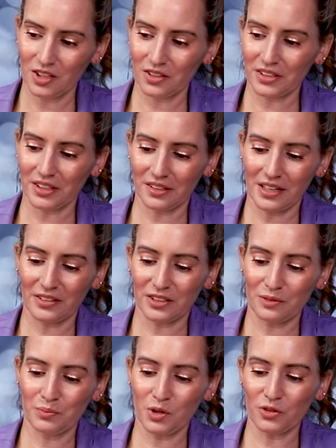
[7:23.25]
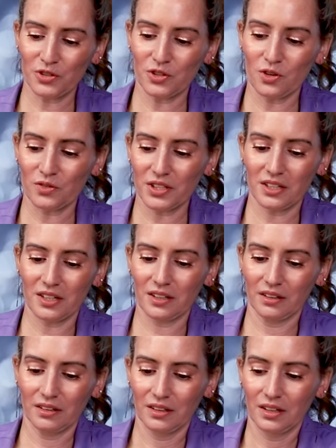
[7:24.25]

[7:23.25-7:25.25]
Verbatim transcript: Okay, now that they both soaked in,